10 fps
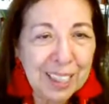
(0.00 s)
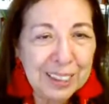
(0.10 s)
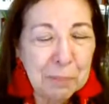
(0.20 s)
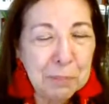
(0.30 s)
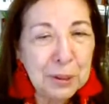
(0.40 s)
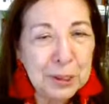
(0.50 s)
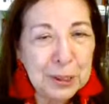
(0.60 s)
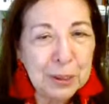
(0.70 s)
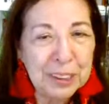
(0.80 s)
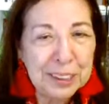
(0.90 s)
at the
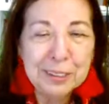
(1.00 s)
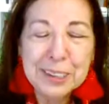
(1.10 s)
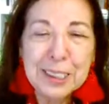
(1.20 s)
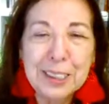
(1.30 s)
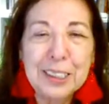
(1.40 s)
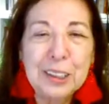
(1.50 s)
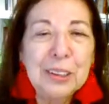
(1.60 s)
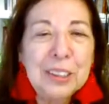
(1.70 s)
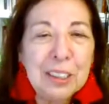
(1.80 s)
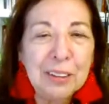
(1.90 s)
bookstore here in San
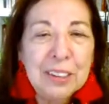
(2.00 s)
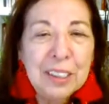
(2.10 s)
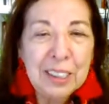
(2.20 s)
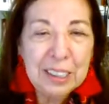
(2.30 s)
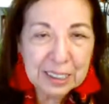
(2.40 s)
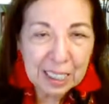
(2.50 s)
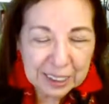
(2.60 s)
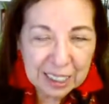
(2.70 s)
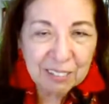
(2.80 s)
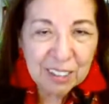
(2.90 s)
Antonio.
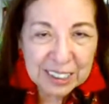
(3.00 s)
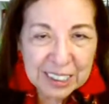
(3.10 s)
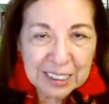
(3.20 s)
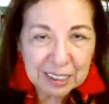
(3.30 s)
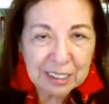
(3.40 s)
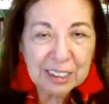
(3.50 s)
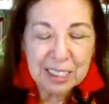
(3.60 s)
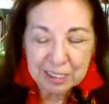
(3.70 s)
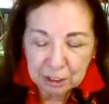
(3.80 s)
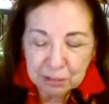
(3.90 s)
Raquel Valle
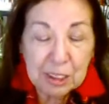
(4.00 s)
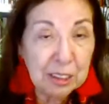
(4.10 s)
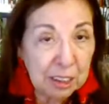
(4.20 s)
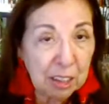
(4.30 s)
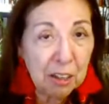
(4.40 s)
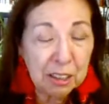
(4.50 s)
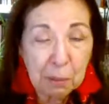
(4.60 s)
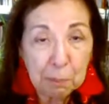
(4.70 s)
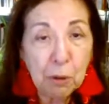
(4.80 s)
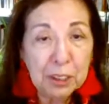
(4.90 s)
Sentíes, who did the, uh,
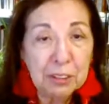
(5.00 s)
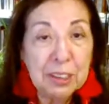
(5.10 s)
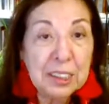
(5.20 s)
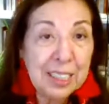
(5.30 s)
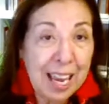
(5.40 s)
the portraits, the